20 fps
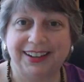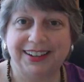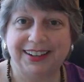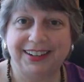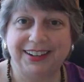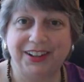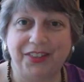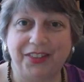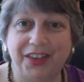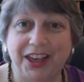
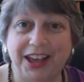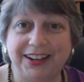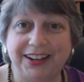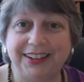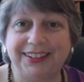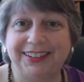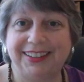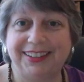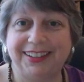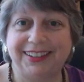Till
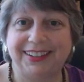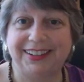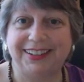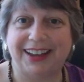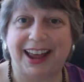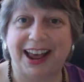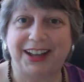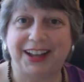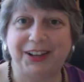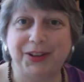then, this is
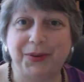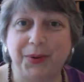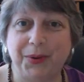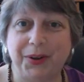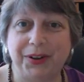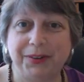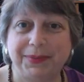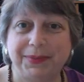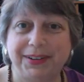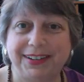Allie
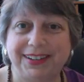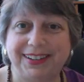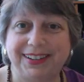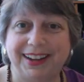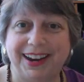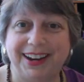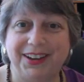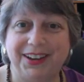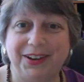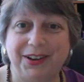Waldman
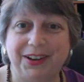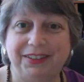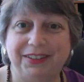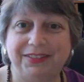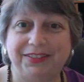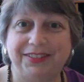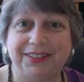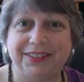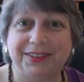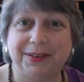signing
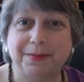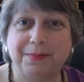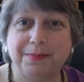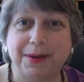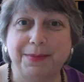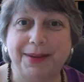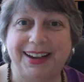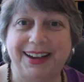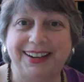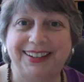off.
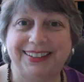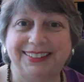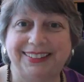Bye-bye.